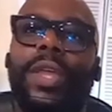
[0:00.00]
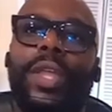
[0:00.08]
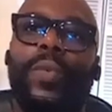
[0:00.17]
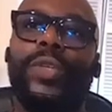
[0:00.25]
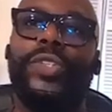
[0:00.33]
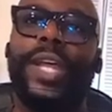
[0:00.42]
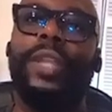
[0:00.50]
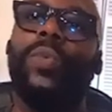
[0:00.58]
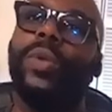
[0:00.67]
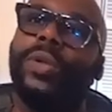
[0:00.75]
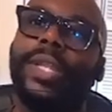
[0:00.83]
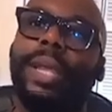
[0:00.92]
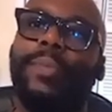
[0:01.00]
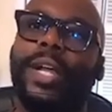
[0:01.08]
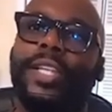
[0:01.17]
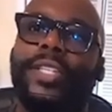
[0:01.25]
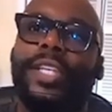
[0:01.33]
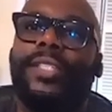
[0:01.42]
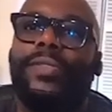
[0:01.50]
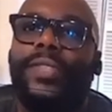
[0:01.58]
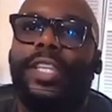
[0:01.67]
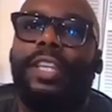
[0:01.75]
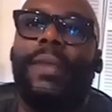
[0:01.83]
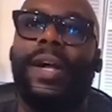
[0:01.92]
We're trying to work on that process of
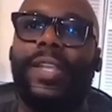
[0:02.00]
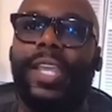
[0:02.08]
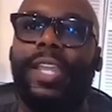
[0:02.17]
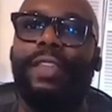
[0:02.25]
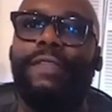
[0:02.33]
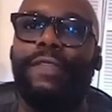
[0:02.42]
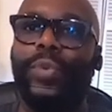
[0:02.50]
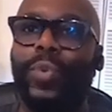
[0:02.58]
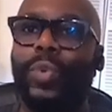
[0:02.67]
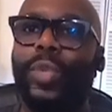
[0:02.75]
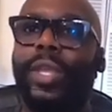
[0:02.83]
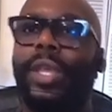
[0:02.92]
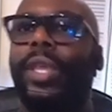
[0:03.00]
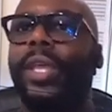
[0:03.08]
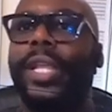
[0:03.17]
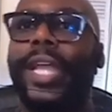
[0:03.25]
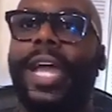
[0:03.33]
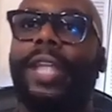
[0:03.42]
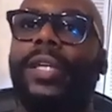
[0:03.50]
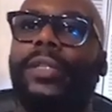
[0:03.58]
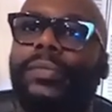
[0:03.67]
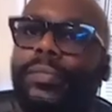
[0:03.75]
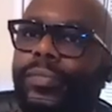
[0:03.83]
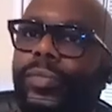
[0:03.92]
seeing about getting the food kind
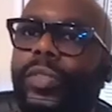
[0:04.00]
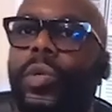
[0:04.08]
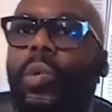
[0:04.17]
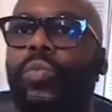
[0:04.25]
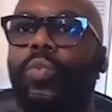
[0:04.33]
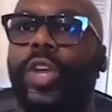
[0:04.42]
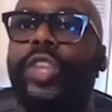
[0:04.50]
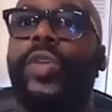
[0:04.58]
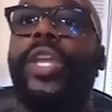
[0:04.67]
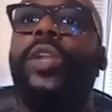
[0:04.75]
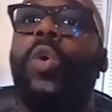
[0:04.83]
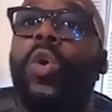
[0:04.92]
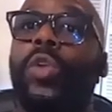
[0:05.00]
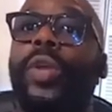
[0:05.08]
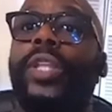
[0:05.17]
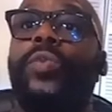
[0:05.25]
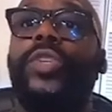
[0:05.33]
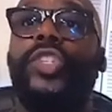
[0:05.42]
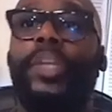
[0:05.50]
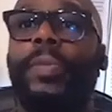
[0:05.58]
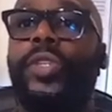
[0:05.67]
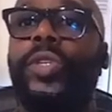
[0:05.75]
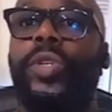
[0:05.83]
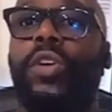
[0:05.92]
of where you can order it and we ship
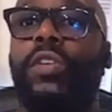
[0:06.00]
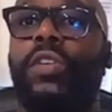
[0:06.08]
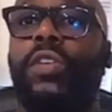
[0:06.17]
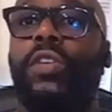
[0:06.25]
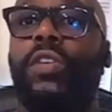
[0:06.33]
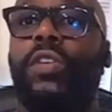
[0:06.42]
it to you